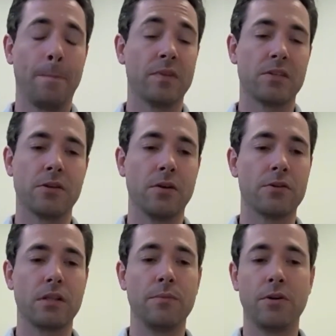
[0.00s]
So
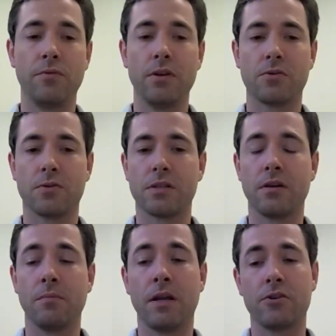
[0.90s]
there's limited resource
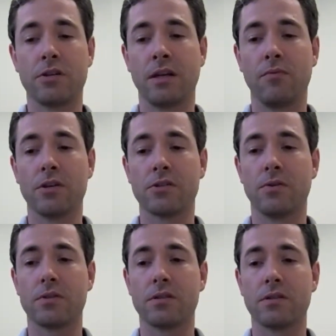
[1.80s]
there. Managing that
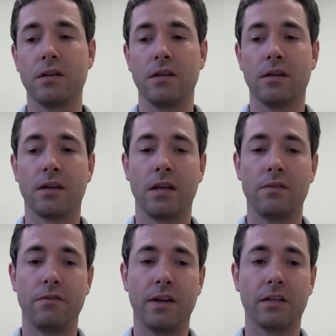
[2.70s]
resource kind of
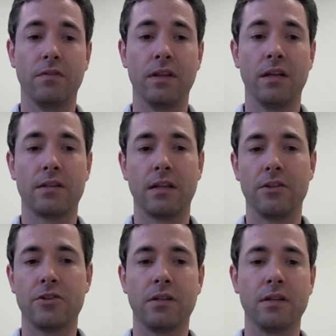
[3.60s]
effectively and
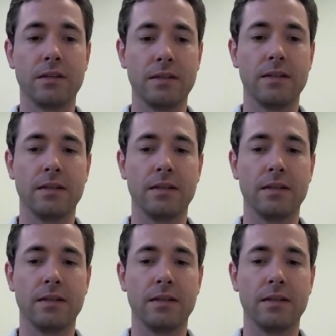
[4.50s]
intelligently.